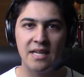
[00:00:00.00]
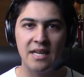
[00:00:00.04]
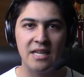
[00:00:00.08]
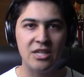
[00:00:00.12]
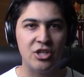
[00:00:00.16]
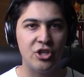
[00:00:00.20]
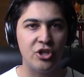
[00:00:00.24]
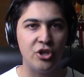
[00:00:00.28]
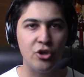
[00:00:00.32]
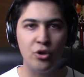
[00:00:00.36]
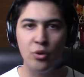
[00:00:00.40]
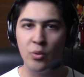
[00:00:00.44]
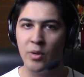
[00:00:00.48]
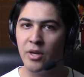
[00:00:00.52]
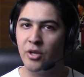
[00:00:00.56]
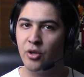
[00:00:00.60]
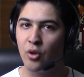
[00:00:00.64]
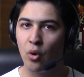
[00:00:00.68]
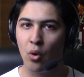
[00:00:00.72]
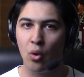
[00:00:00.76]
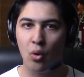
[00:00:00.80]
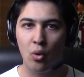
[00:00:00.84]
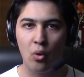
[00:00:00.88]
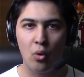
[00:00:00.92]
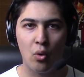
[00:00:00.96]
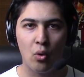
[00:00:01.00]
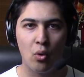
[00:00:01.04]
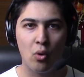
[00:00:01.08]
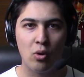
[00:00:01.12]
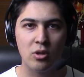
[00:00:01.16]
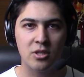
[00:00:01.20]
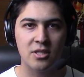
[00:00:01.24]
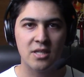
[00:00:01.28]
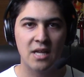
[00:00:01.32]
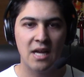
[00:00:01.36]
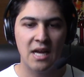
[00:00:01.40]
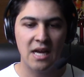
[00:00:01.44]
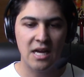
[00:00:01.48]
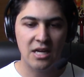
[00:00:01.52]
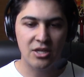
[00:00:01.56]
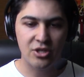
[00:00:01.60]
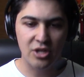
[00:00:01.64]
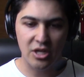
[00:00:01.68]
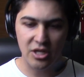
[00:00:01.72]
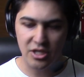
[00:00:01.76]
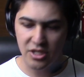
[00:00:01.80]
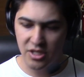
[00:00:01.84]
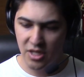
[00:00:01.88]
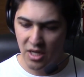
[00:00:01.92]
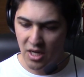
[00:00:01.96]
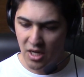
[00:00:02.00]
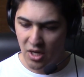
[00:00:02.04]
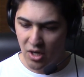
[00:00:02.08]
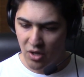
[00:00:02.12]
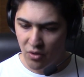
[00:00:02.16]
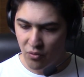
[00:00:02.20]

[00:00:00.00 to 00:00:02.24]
and it's you and your horse just